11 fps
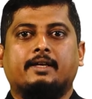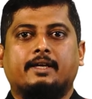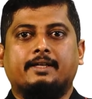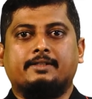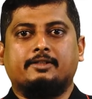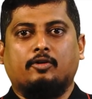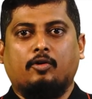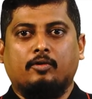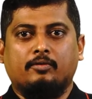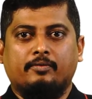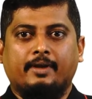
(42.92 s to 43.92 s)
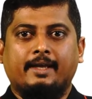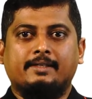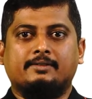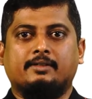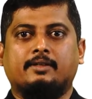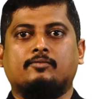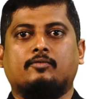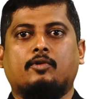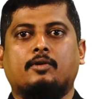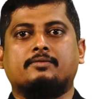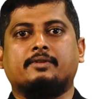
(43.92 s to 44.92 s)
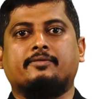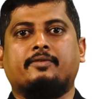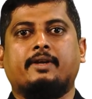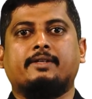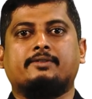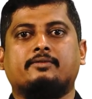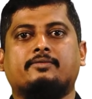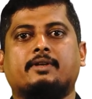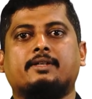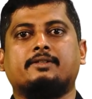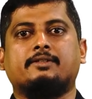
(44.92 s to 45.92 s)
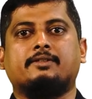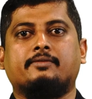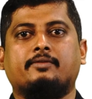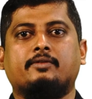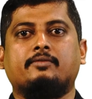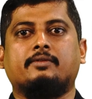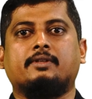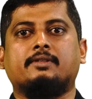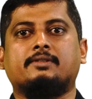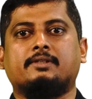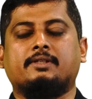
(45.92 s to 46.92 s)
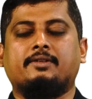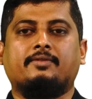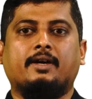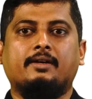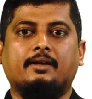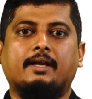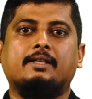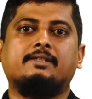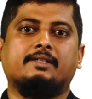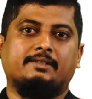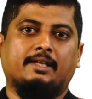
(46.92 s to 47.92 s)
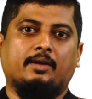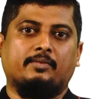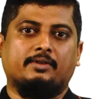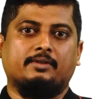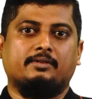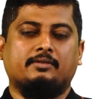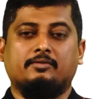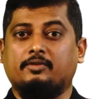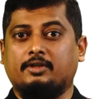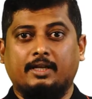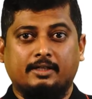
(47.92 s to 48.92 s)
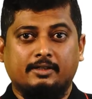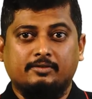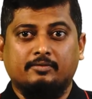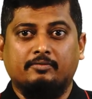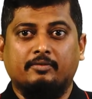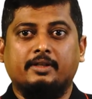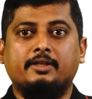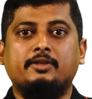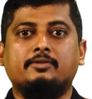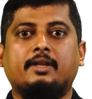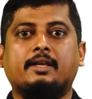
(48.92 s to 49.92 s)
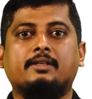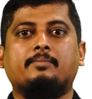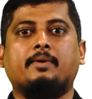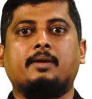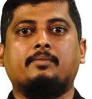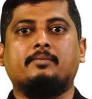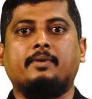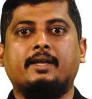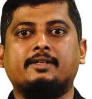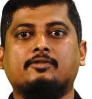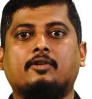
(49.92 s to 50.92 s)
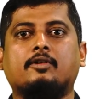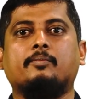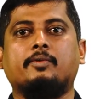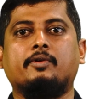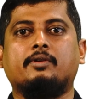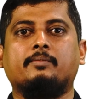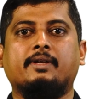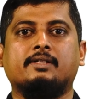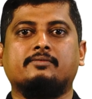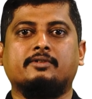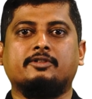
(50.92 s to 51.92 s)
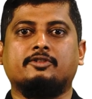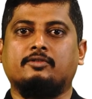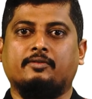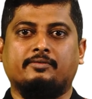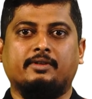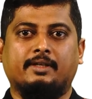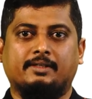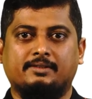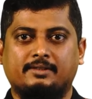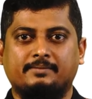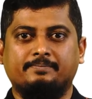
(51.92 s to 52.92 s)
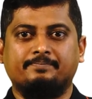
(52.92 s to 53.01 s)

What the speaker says: It always involves a face-to-face interview with a certified IELTS examiner, regardless of whether you take the paper-based or computer-based version of the test.